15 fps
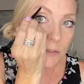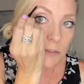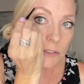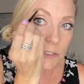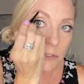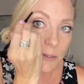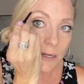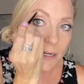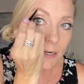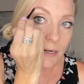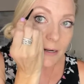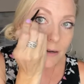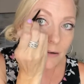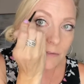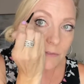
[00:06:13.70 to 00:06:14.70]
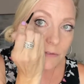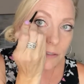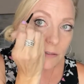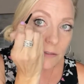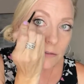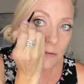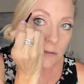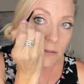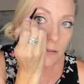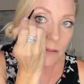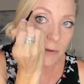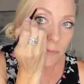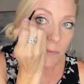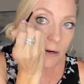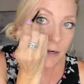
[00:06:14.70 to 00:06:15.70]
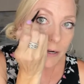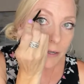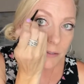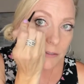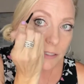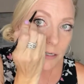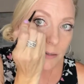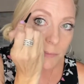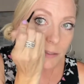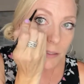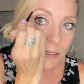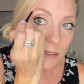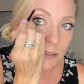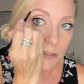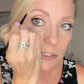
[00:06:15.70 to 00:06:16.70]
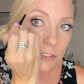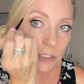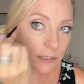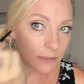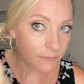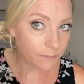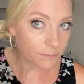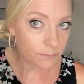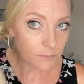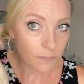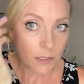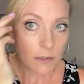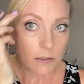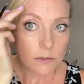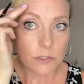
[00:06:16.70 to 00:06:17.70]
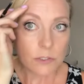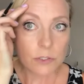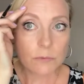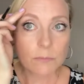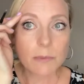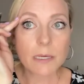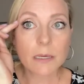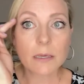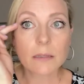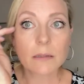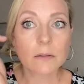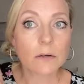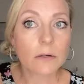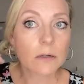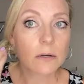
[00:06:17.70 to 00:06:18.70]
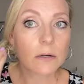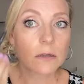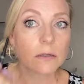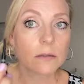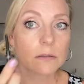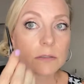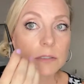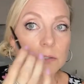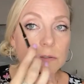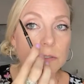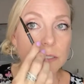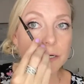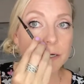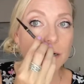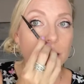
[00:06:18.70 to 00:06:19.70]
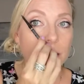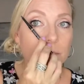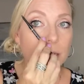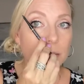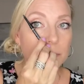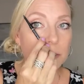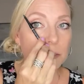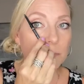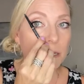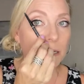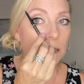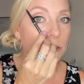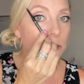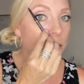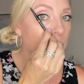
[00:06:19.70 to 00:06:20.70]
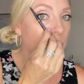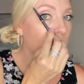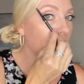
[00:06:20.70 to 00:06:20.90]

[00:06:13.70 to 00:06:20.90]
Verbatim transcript: to have the right application to make it look so here I'm, I'm just making sure I'm